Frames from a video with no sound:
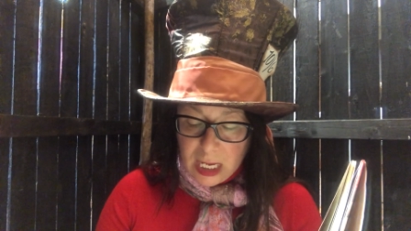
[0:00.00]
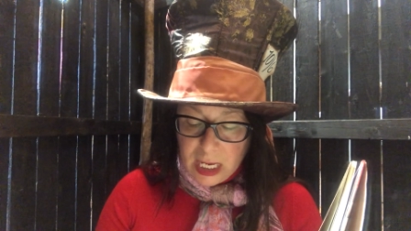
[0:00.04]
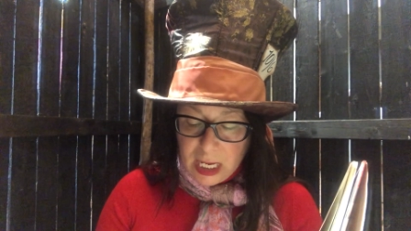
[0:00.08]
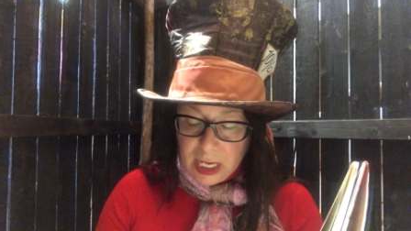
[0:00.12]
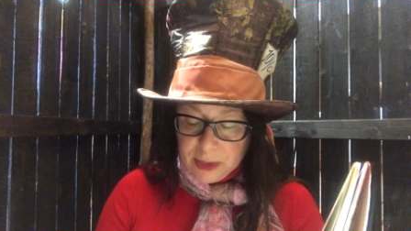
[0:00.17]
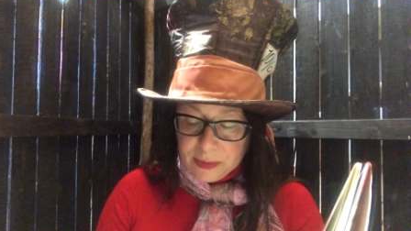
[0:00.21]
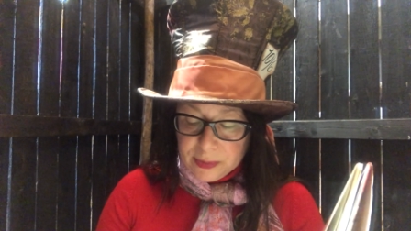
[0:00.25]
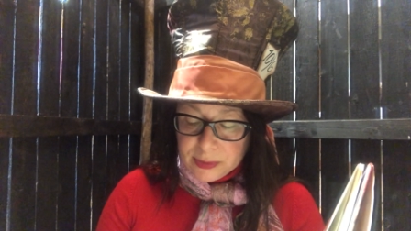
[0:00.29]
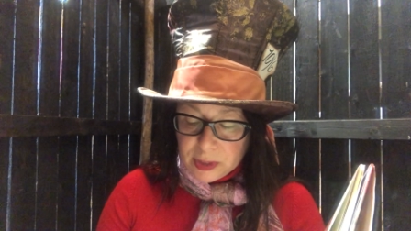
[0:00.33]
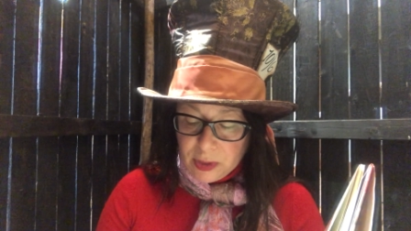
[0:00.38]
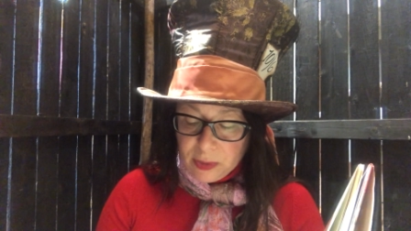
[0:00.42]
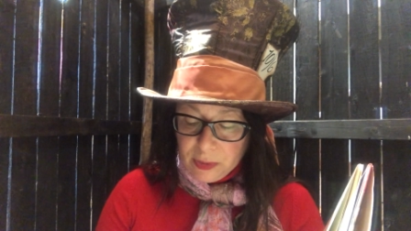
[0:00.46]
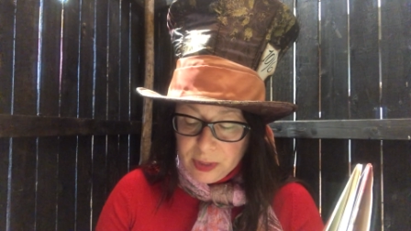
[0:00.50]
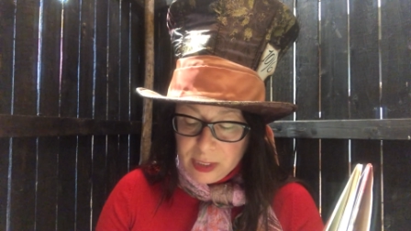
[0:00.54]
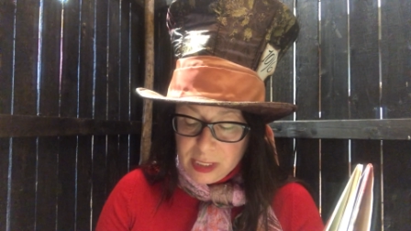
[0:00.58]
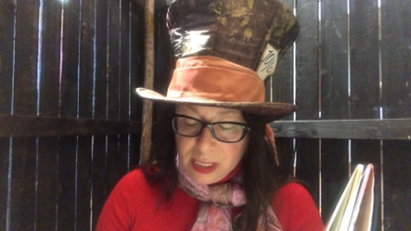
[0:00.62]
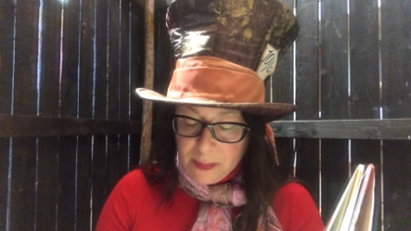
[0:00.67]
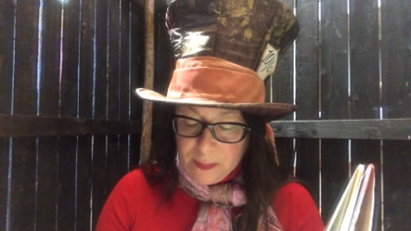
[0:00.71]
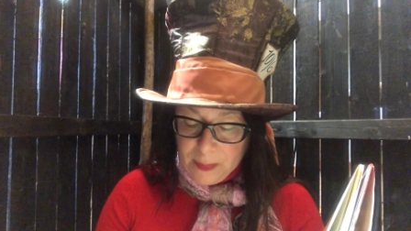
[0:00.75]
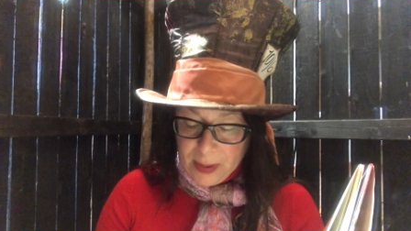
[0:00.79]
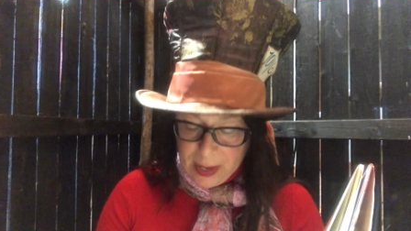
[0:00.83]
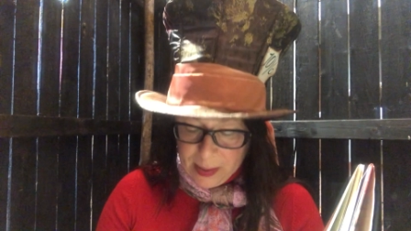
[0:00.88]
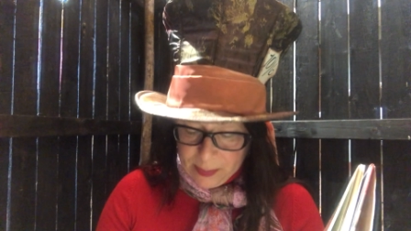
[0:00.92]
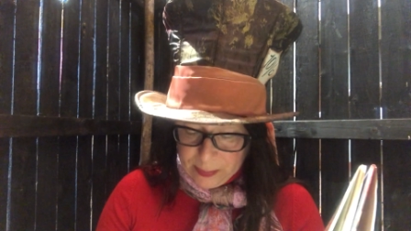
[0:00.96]
it was only the
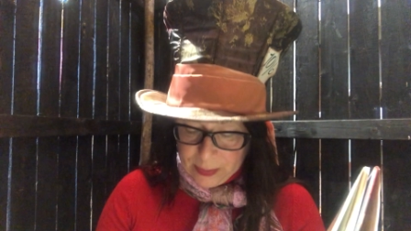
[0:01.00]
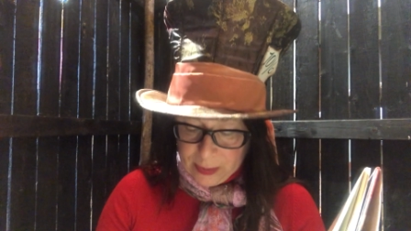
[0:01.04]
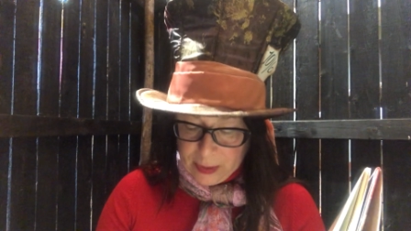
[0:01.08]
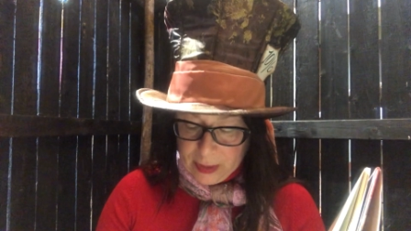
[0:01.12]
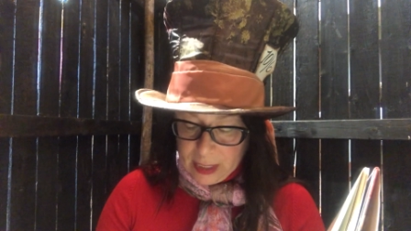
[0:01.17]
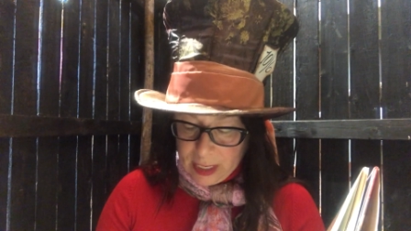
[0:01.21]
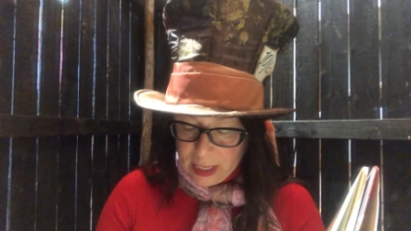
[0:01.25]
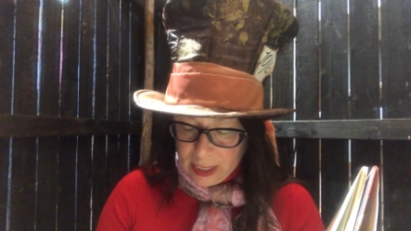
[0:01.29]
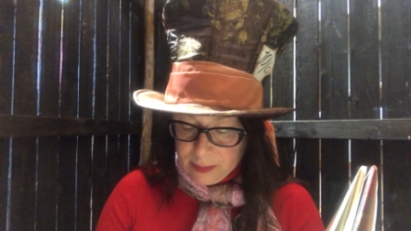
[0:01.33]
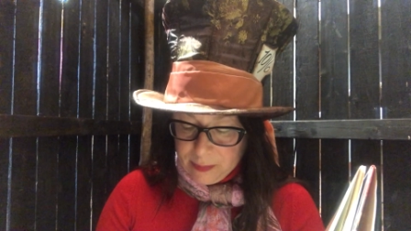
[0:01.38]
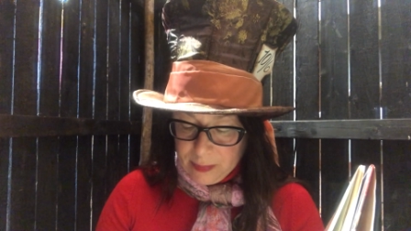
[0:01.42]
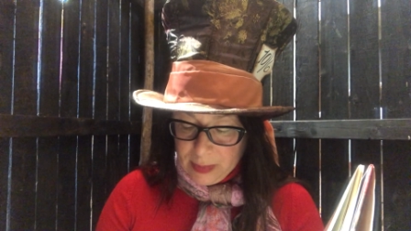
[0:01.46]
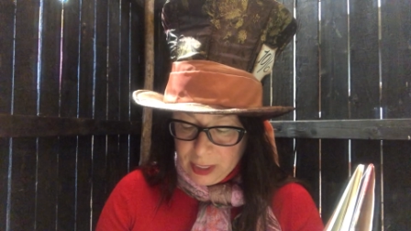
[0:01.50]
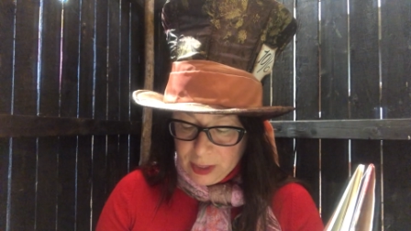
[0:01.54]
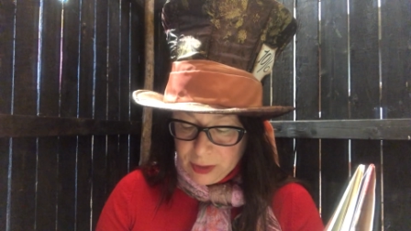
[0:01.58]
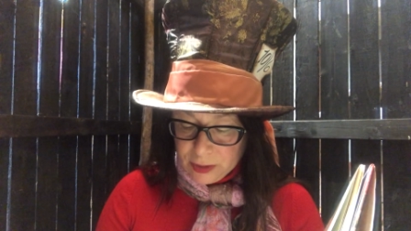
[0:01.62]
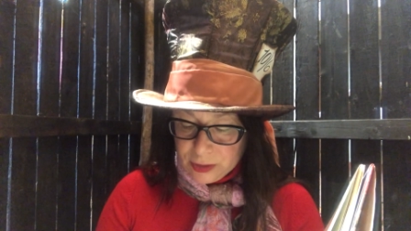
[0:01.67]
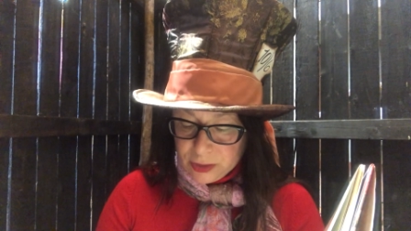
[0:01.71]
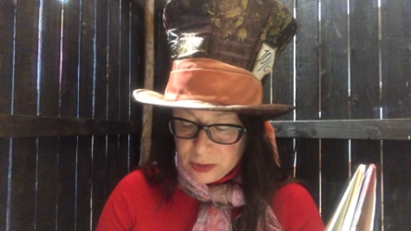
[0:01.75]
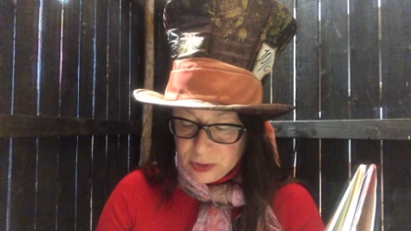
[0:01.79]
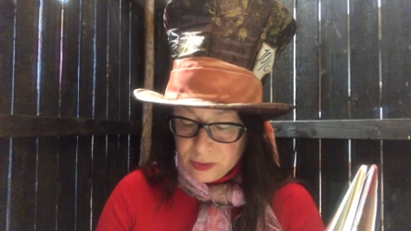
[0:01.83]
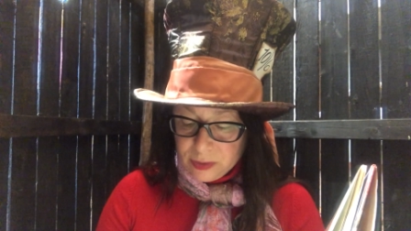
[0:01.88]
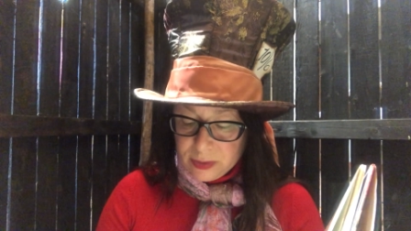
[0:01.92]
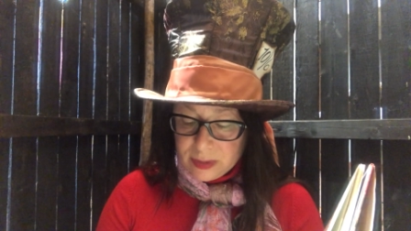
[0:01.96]
pepper that had made her
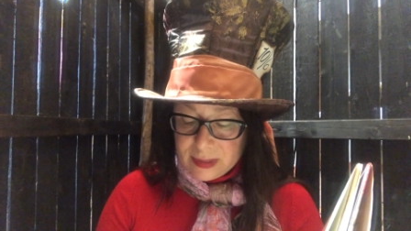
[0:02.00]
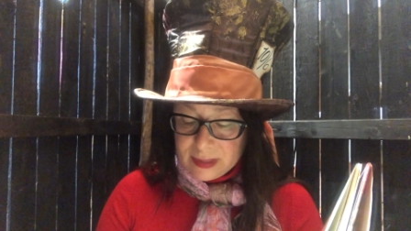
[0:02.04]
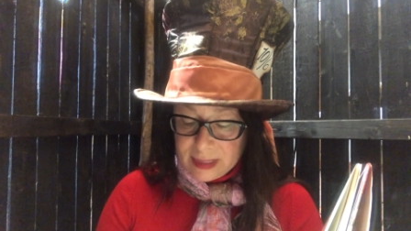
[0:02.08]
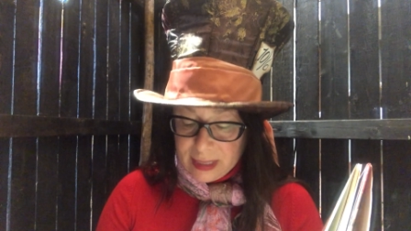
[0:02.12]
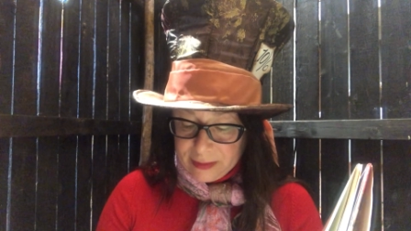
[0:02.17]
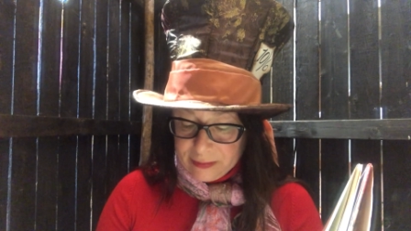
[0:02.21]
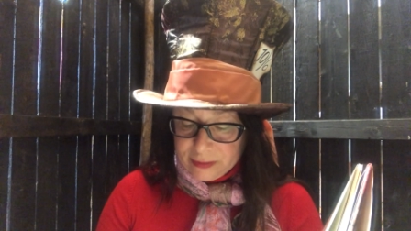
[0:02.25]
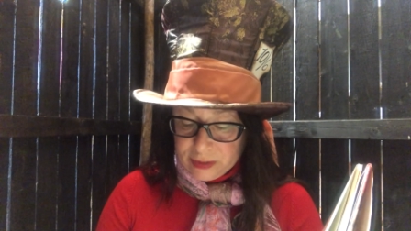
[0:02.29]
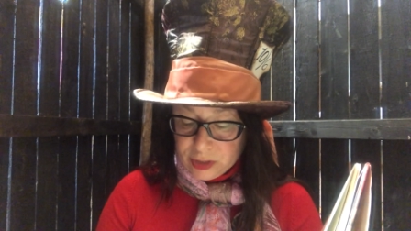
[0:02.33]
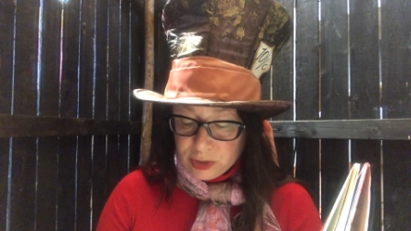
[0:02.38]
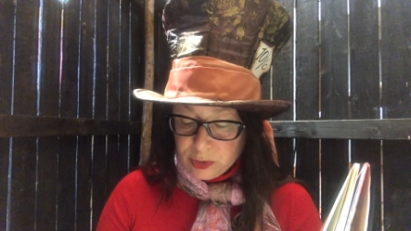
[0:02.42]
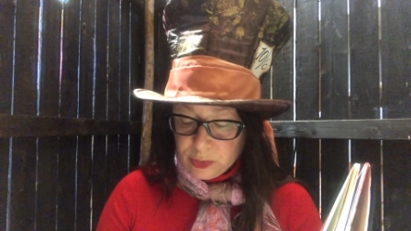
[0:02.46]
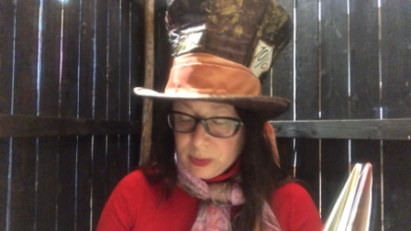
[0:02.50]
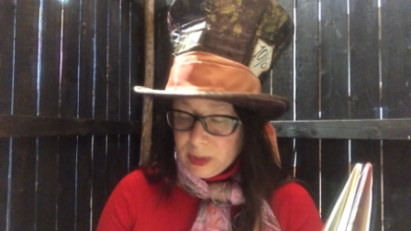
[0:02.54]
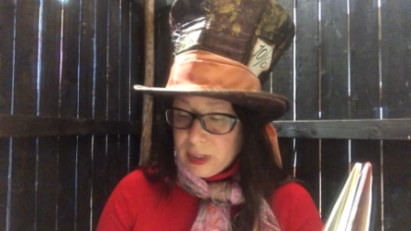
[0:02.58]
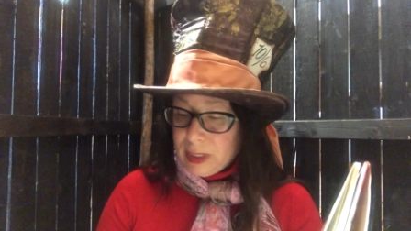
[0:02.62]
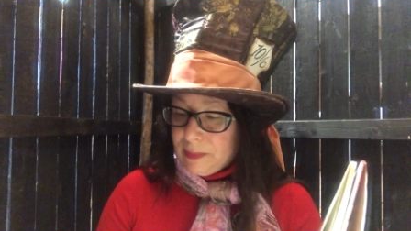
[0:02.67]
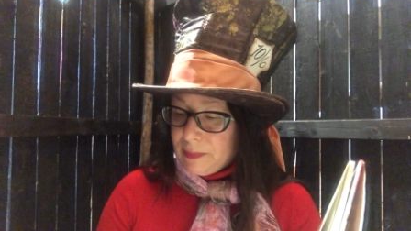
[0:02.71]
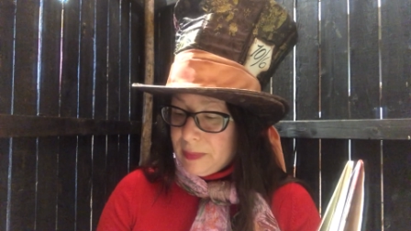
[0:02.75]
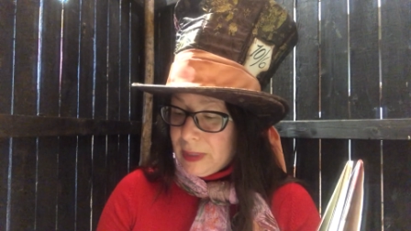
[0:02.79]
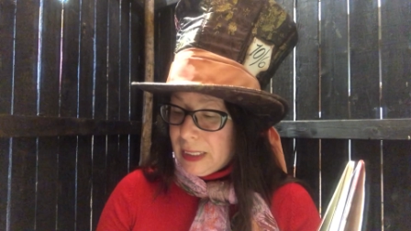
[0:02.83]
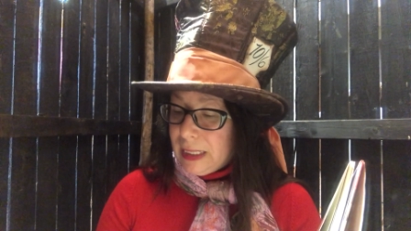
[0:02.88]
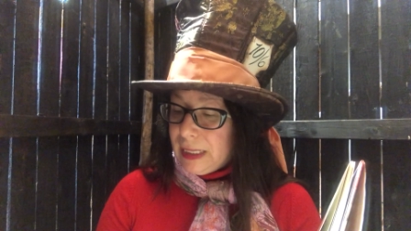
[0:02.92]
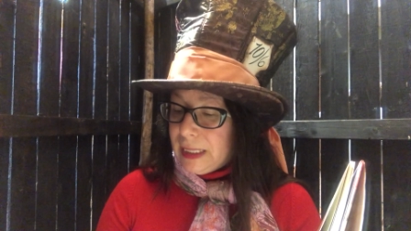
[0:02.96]
so savage when they
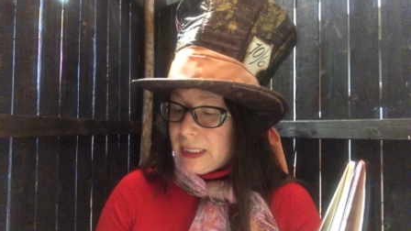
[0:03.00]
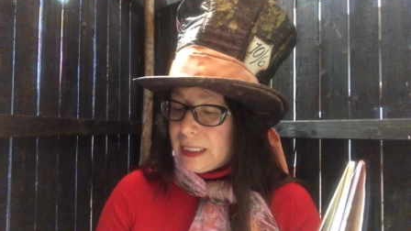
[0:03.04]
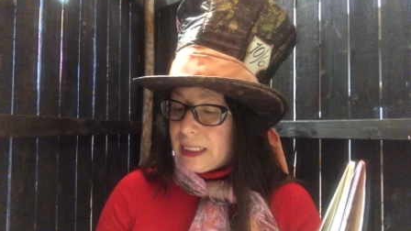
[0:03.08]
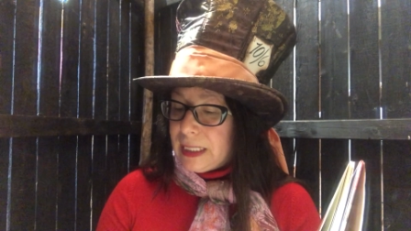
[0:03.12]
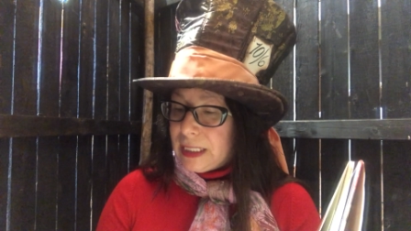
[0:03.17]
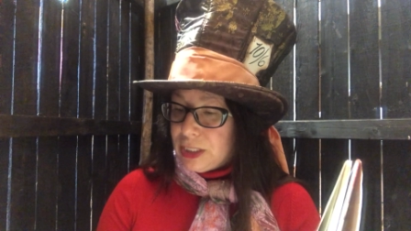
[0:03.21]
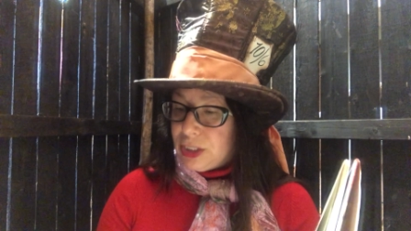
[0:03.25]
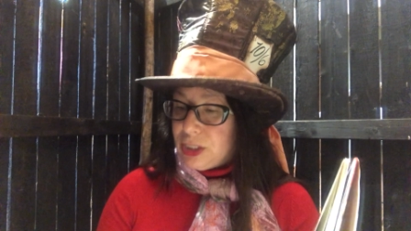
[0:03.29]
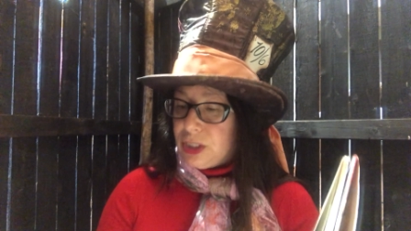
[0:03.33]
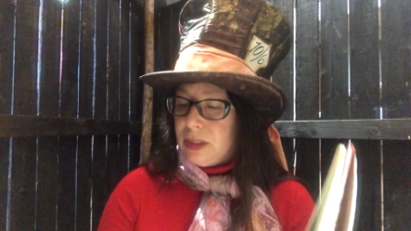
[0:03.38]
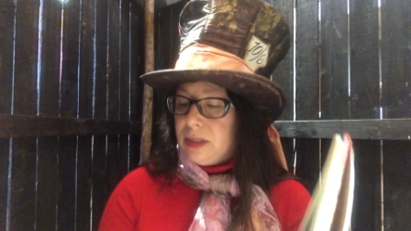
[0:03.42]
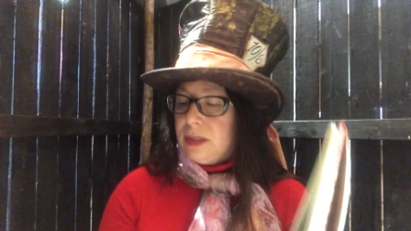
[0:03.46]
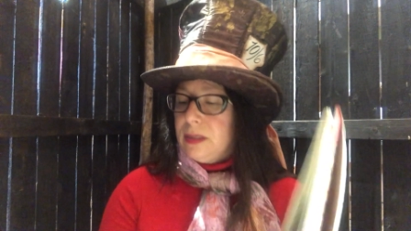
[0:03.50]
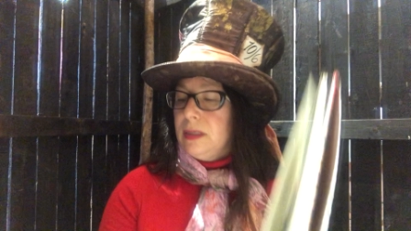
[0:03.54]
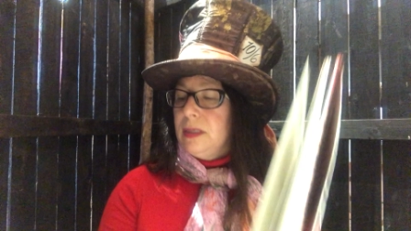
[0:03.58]
met in the kitchen.